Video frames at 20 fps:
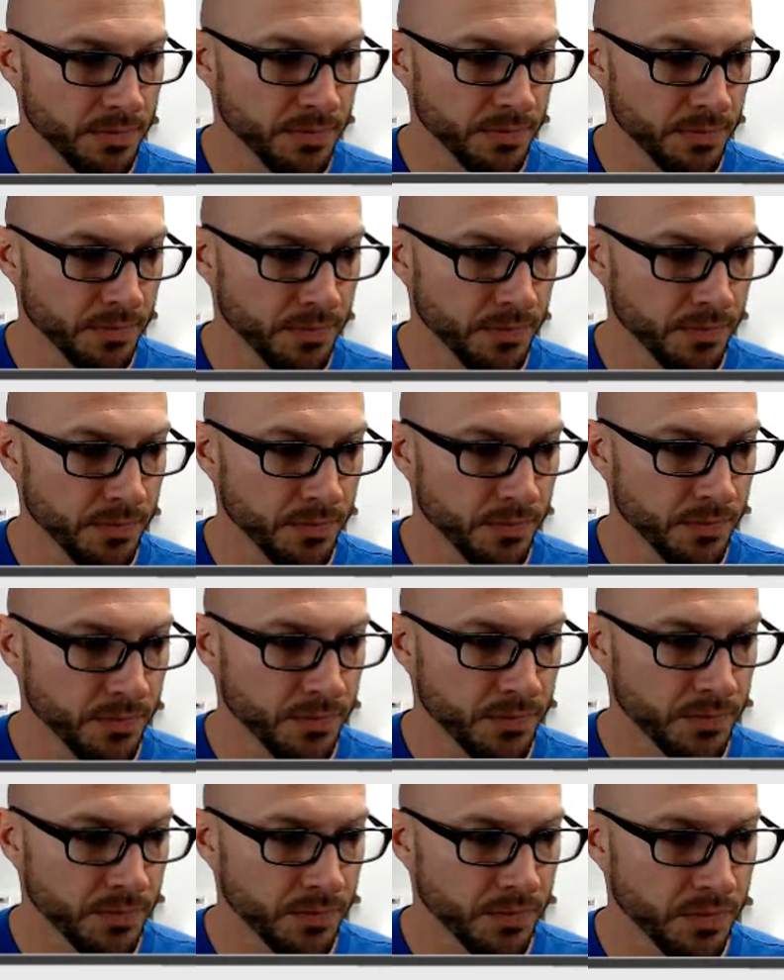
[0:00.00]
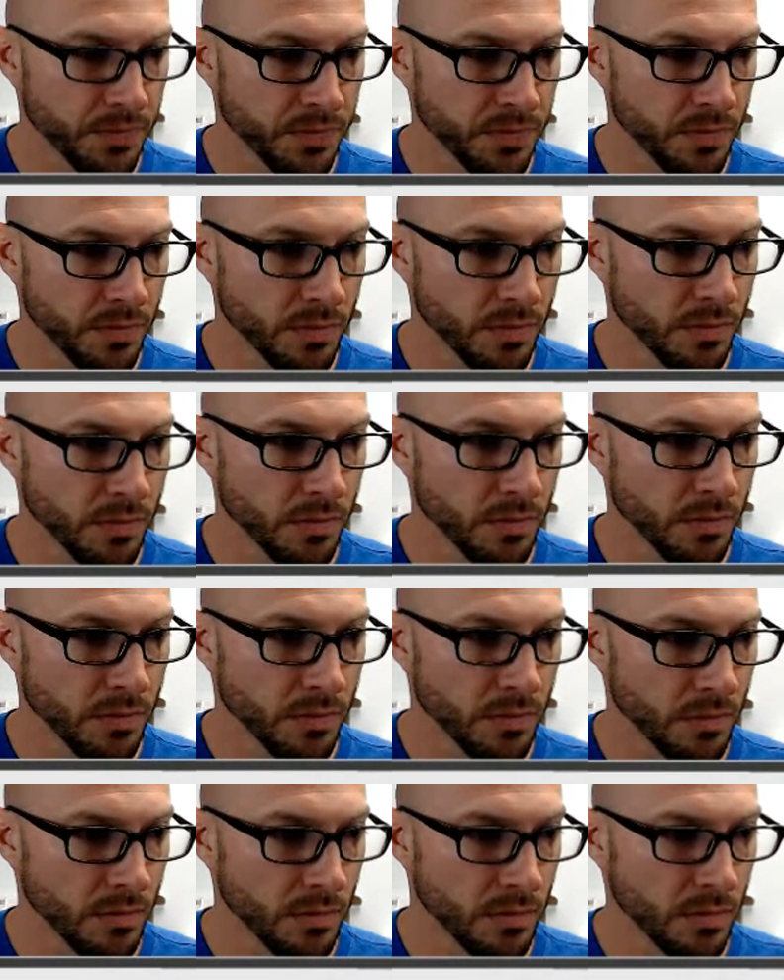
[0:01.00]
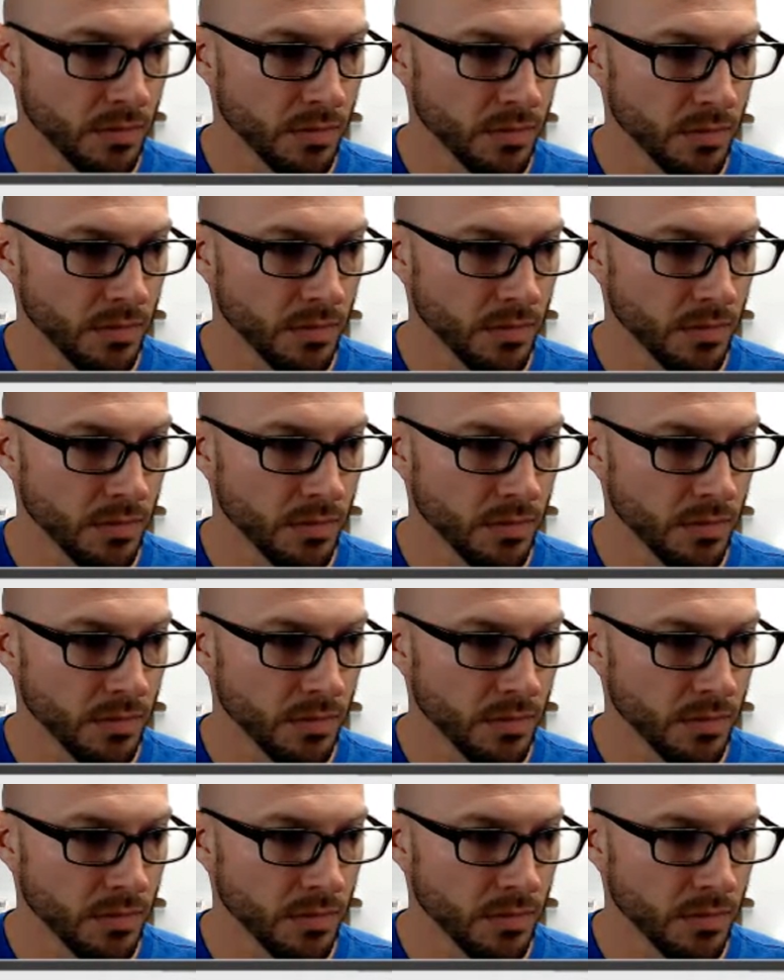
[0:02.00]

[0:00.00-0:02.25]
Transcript: Nobody speaks.